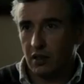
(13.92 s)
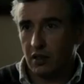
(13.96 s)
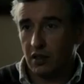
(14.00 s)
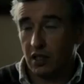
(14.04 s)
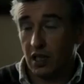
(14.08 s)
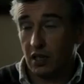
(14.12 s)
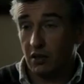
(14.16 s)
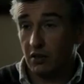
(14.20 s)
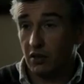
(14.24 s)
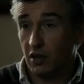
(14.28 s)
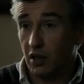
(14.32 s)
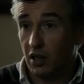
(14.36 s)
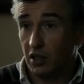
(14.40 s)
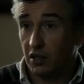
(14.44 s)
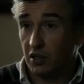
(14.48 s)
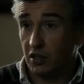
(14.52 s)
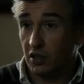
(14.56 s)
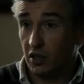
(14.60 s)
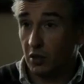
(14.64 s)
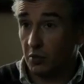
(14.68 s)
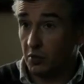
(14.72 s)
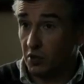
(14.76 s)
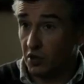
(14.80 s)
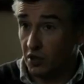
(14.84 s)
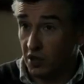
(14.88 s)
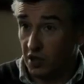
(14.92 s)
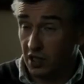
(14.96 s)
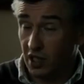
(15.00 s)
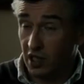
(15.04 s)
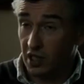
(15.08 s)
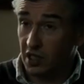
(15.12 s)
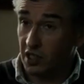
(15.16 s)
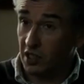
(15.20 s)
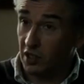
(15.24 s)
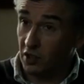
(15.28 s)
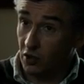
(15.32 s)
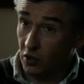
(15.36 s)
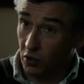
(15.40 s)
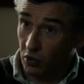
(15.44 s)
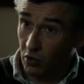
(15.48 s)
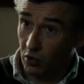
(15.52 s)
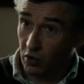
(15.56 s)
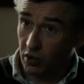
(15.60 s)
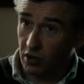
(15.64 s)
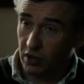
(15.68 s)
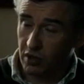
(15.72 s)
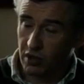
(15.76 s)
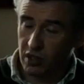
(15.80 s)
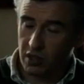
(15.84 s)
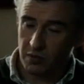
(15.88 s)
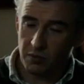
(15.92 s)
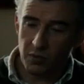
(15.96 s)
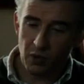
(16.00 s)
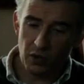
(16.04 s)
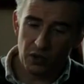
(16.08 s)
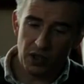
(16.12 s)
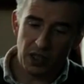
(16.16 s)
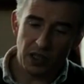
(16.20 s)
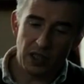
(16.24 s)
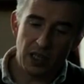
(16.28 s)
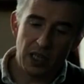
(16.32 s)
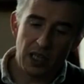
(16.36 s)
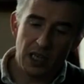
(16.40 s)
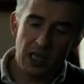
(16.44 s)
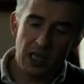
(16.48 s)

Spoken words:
Sacred Hearts Adoption Society in Cork this morning.